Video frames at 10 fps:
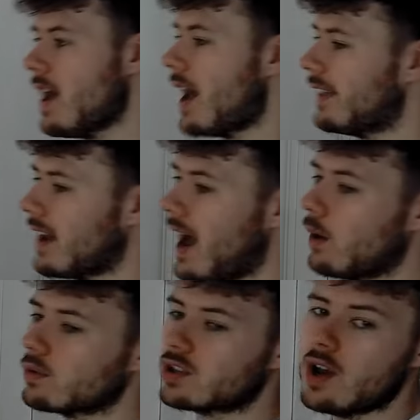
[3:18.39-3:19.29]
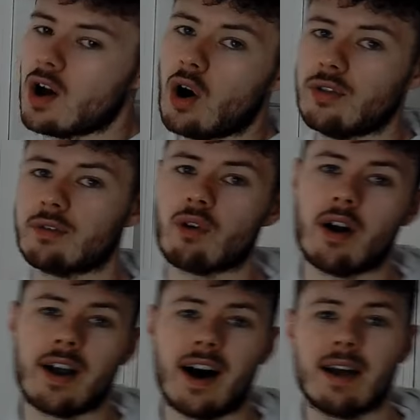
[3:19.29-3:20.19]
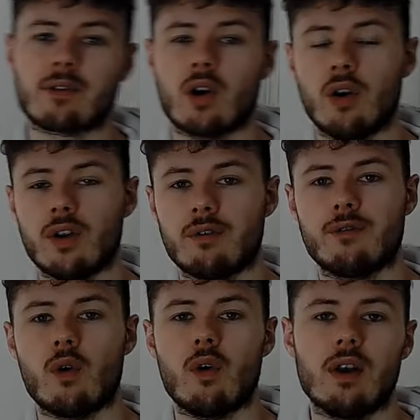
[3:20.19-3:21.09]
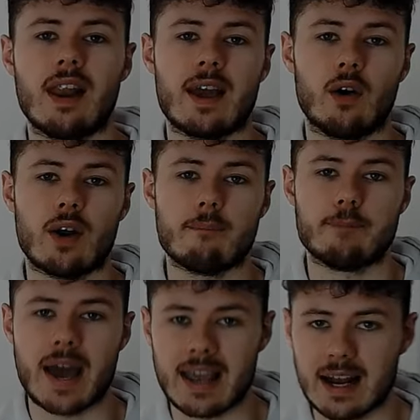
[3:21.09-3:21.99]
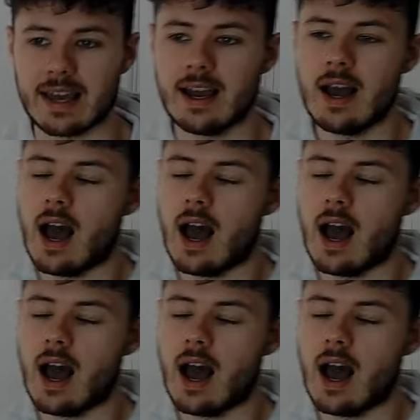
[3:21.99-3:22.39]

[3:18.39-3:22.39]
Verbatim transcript: And then out on the right, I have gone for Leon Bailey.